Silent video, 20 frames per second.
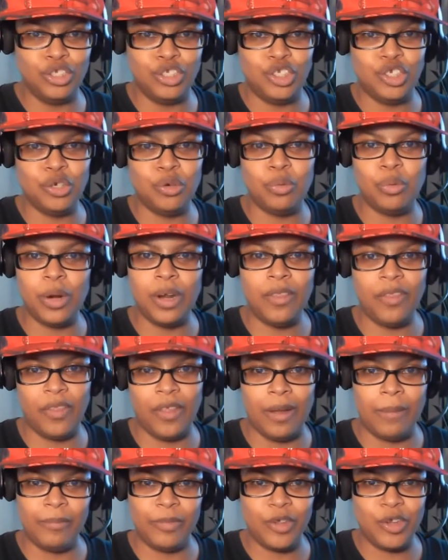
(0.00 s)
do with
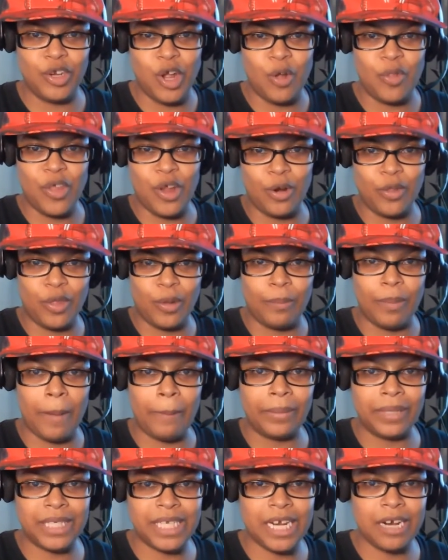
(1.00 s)
them. You know, they're
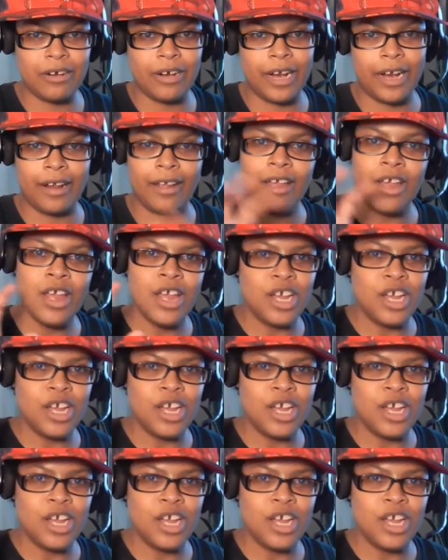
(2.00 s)
puppeteering.